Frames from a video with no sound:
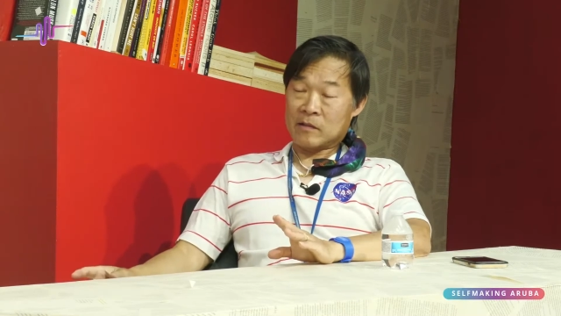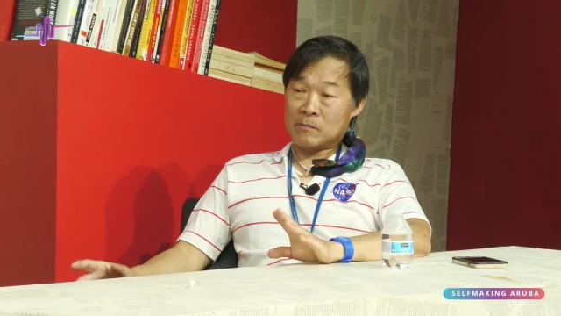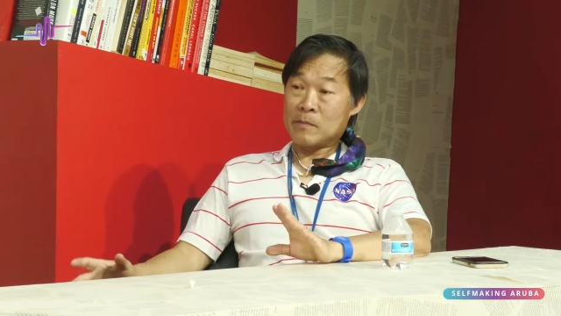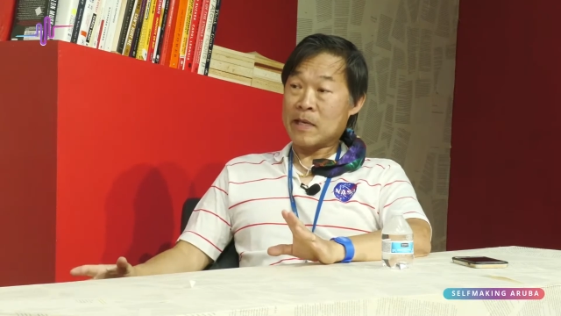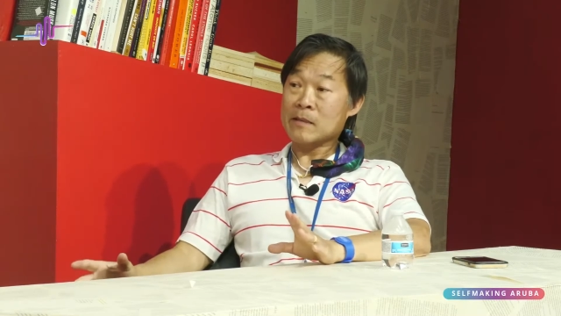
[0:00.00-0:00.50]

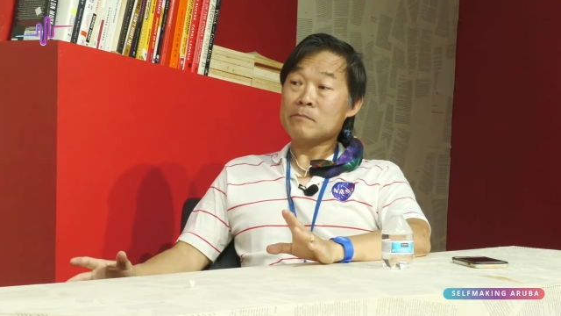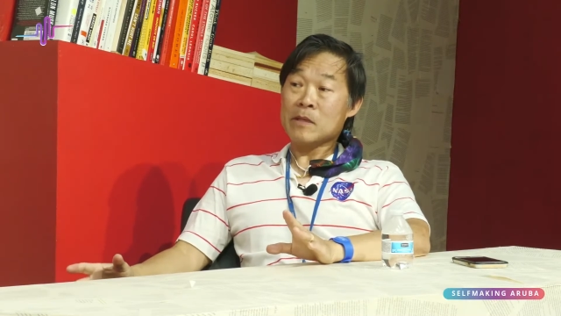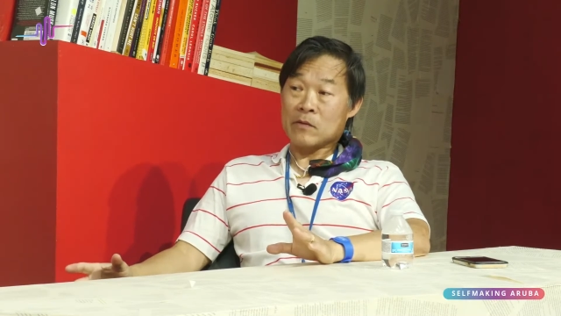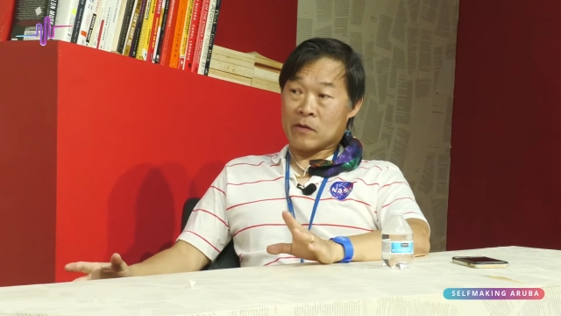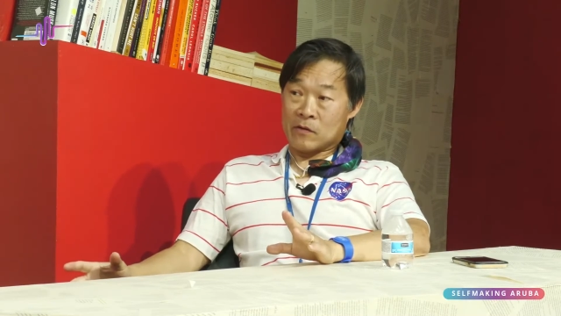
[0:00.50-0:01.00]
main
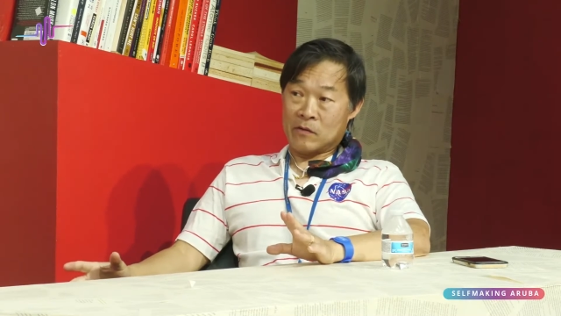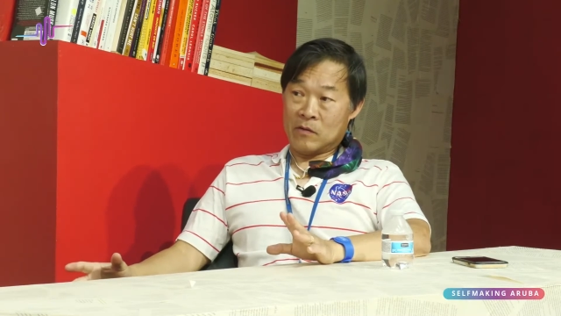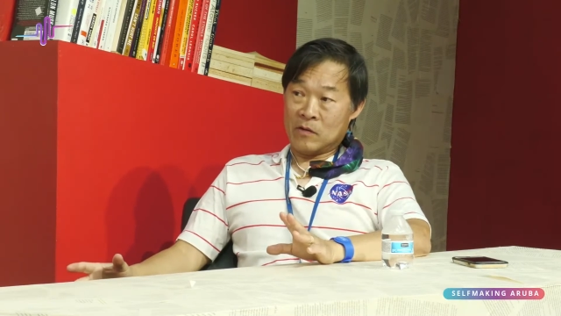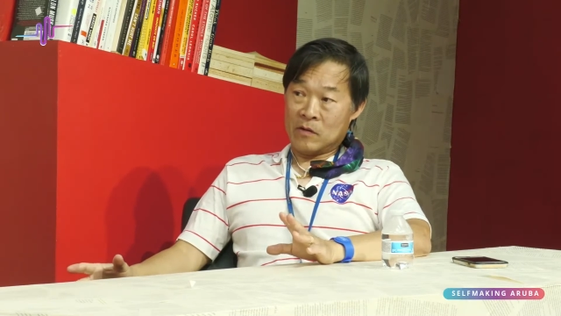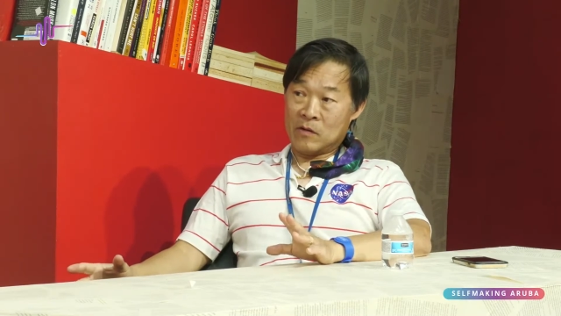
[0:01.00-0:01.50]
mirror
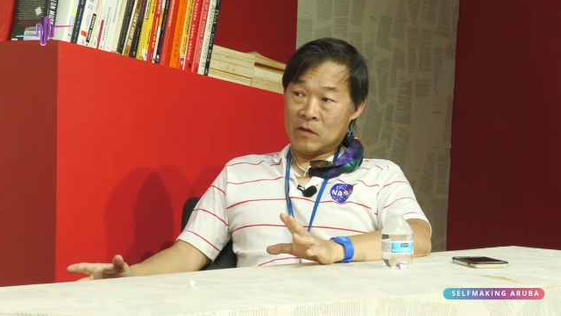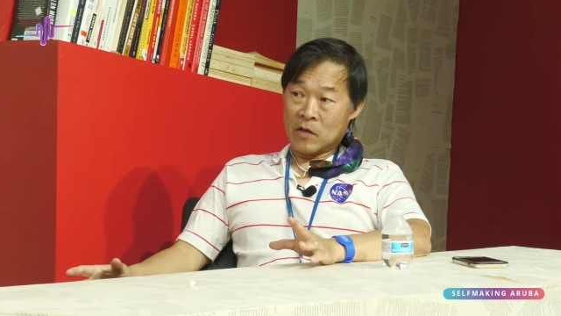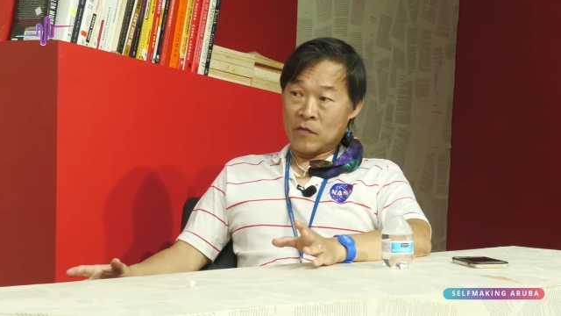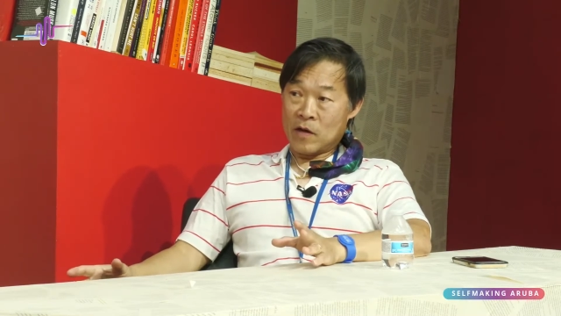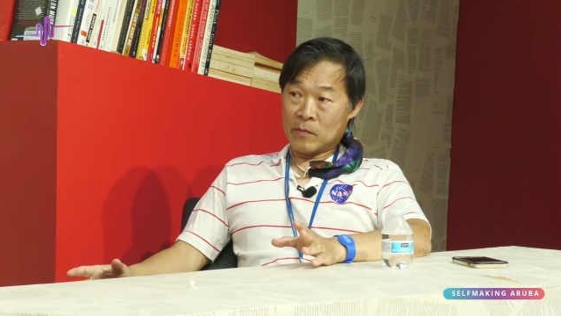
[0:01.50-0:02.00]

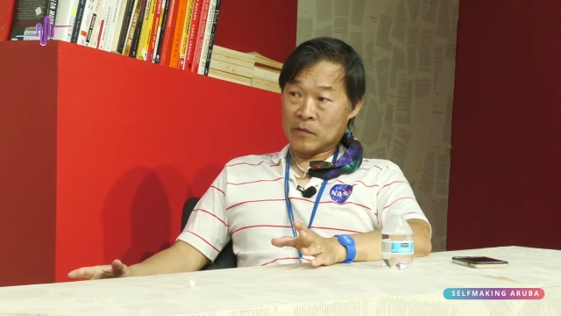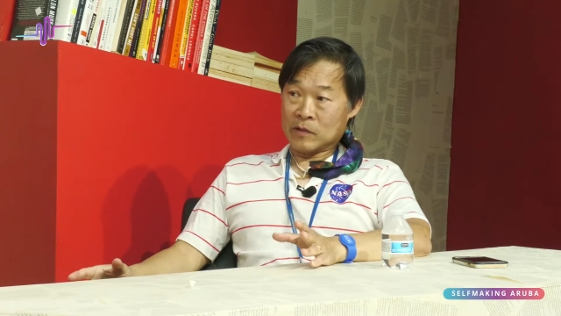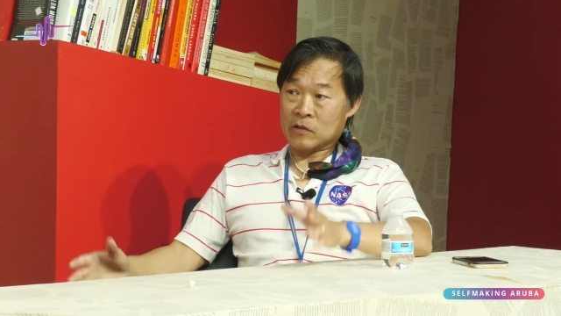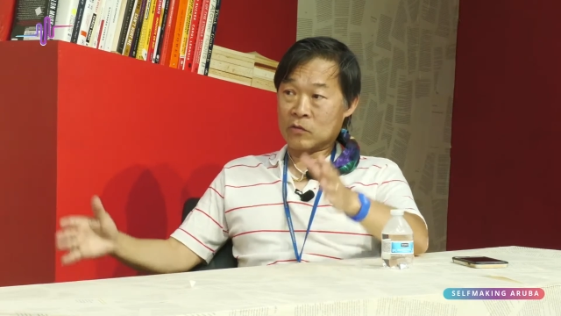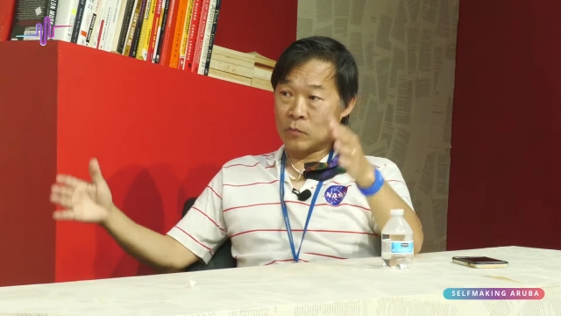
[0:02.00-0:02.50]
of Hubble
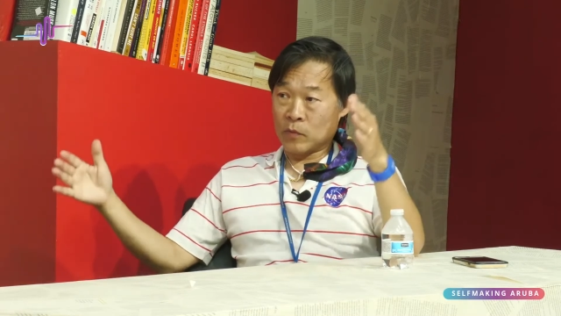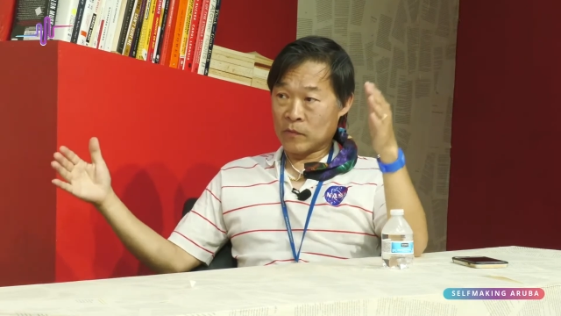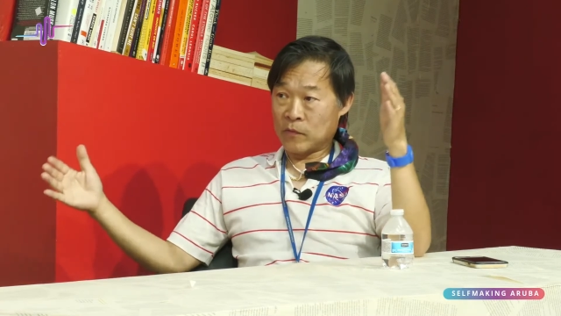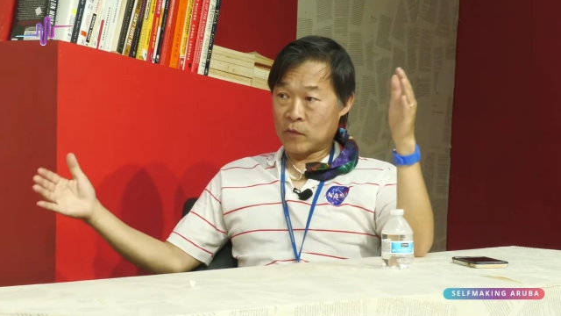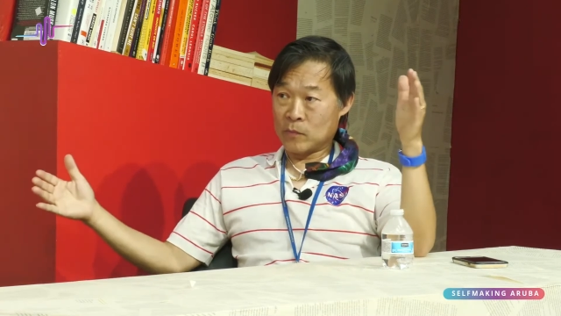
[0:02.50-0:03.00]
is
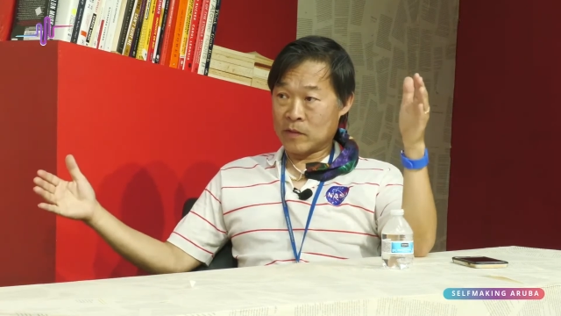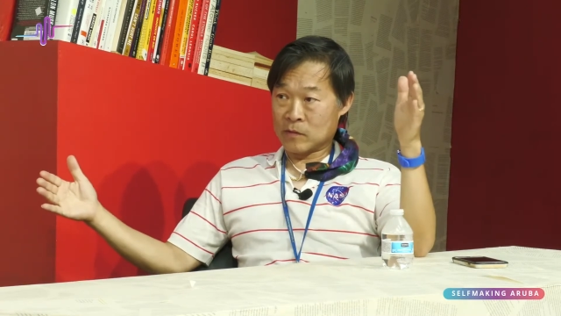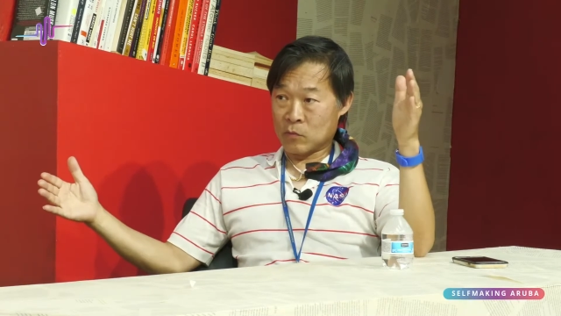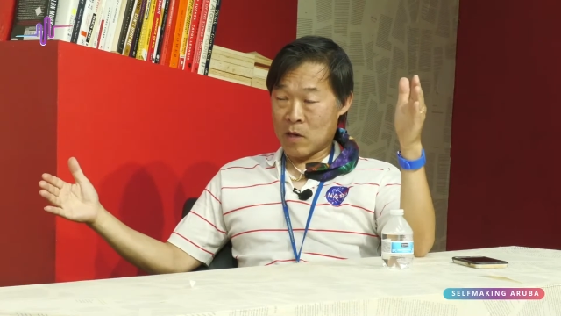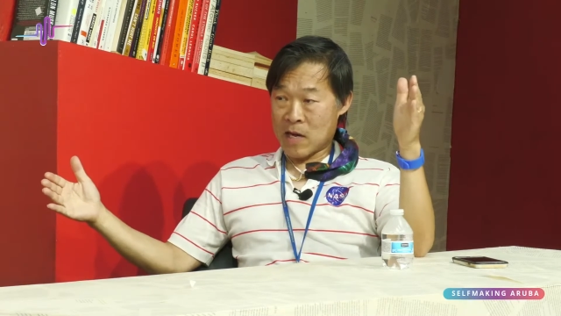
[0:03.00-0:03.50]
2.4
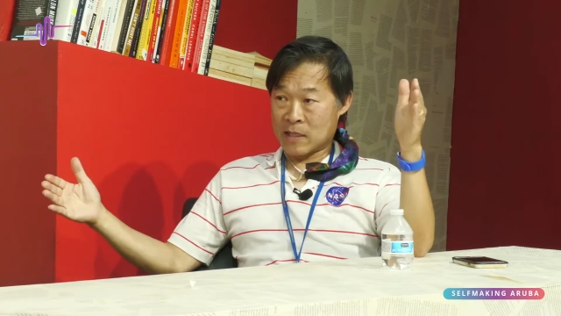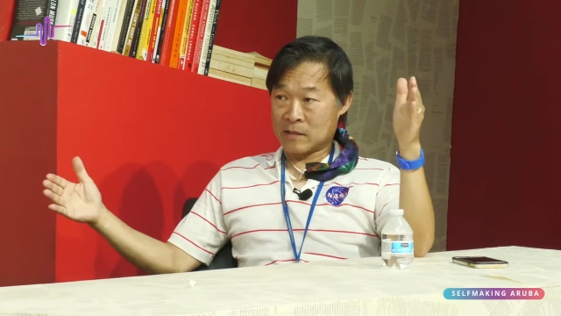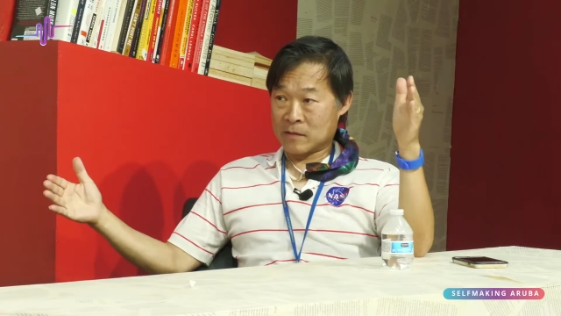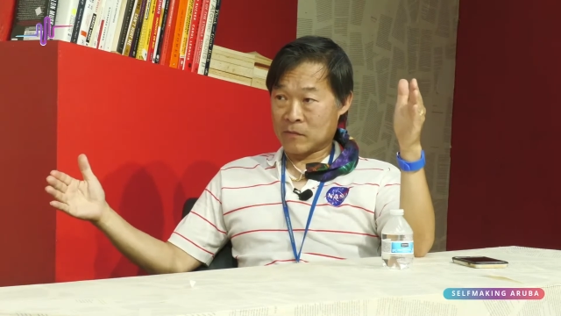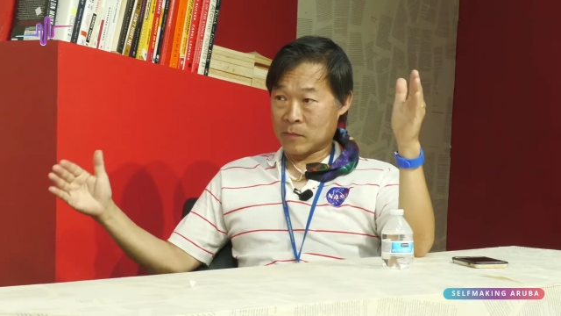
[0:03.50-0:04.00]
meters wide
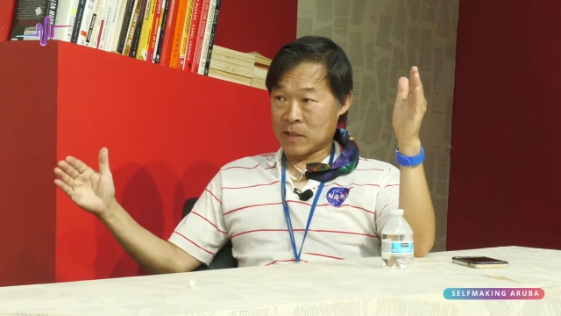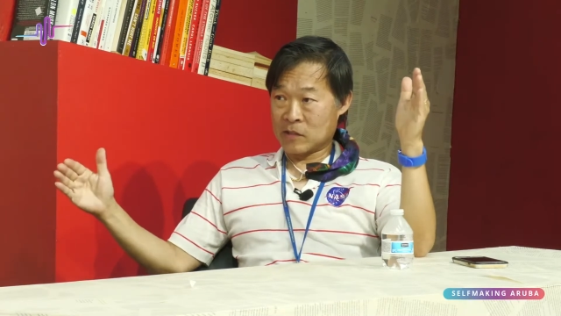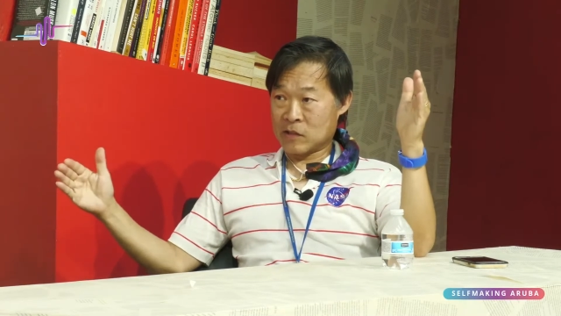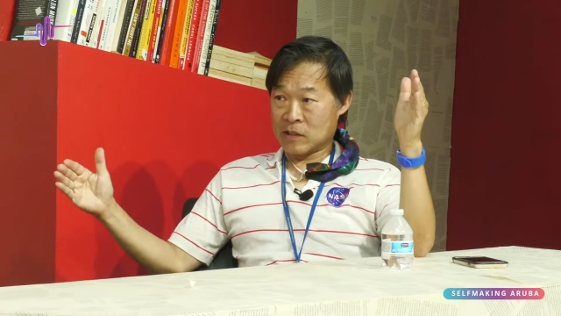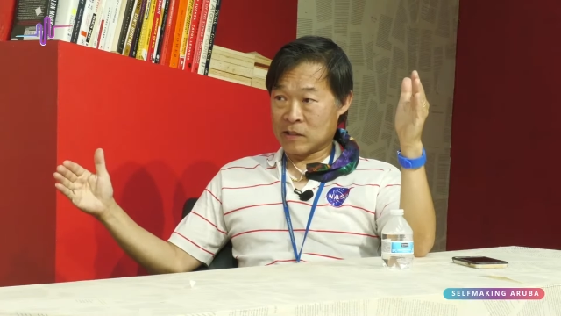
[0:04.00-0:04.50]
from
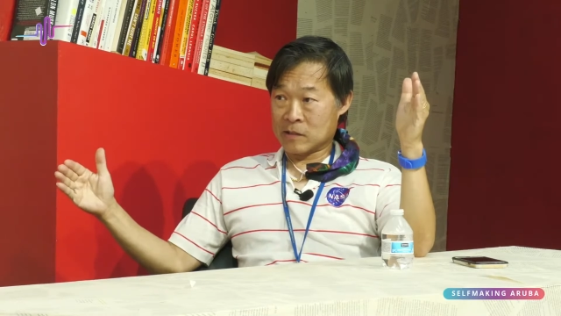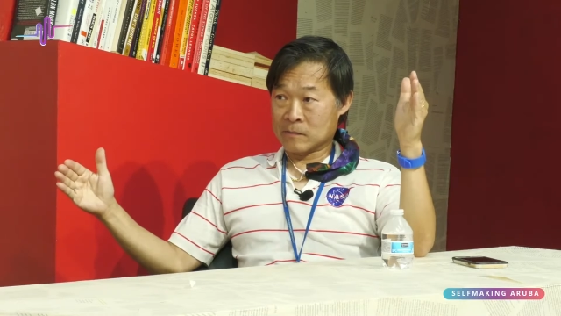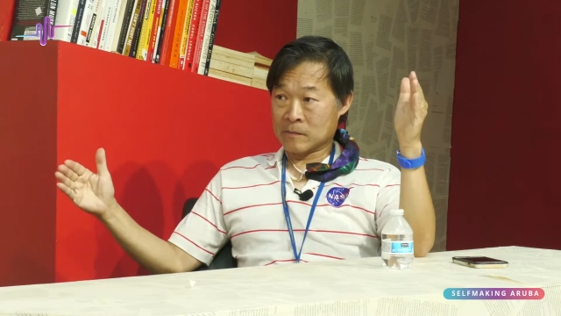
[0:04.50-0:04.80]
edge to edge.